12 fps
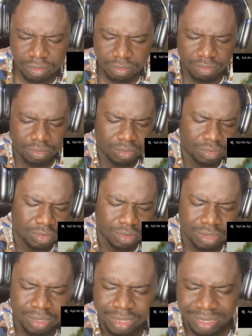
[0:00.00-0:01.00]
Hold up.
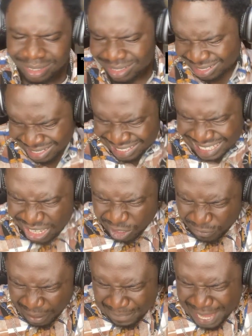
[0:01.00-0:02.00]
Sounds
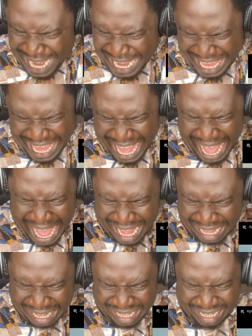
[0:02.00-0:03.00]
familiar.
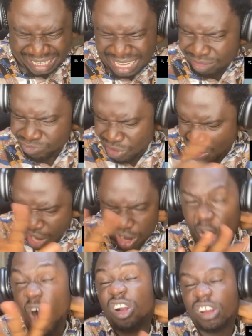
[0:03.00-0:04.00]
Wait,
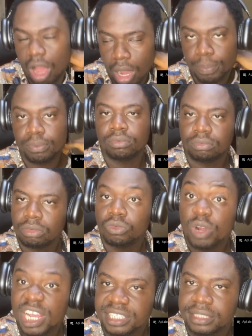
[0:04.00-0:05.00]
hold up.
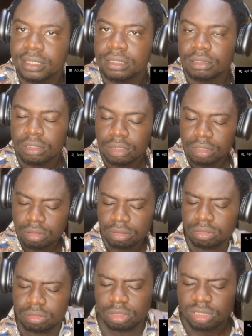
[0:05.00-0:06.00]
Wait.
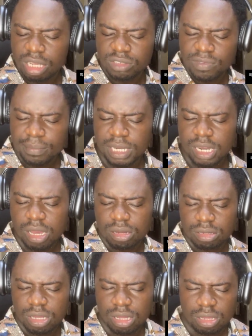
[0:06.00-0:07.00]
Sounds familiar.
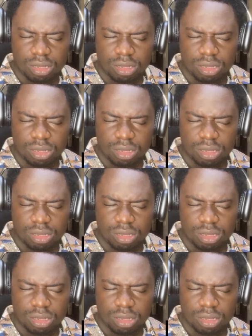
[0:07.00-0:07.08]
Yeah,